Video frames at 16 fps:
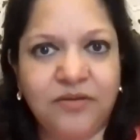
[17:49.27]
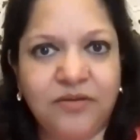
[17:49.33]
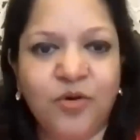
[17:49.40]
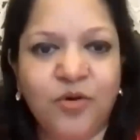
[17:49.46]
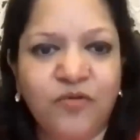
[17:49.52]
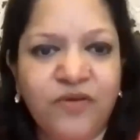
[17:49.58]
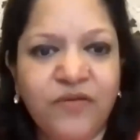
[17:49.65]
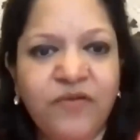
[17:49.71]
you
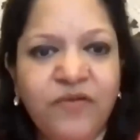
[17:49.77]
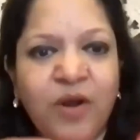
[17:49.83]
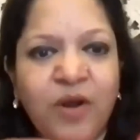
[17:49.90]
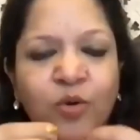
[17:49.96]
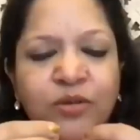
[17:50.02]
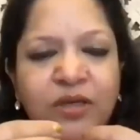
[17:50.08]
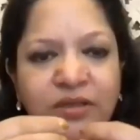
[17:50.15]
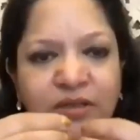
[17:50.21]
know, when we
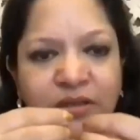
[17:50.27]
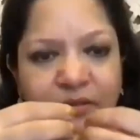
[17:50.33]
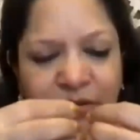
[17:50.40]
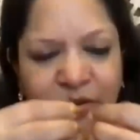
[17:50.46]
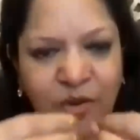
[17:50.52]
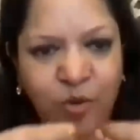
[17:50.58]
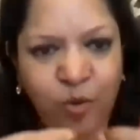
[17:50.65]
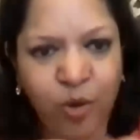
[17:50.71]
looked at
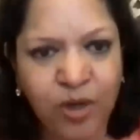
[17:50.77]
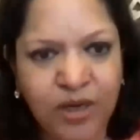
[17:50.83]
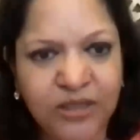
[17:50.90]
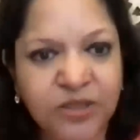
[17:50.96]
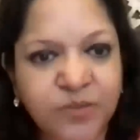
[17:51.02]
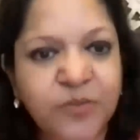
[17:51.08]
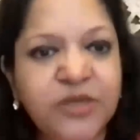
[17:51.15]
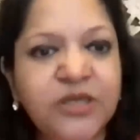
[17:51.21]
the whole
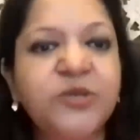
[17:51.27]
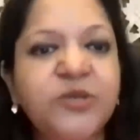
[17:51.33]
customer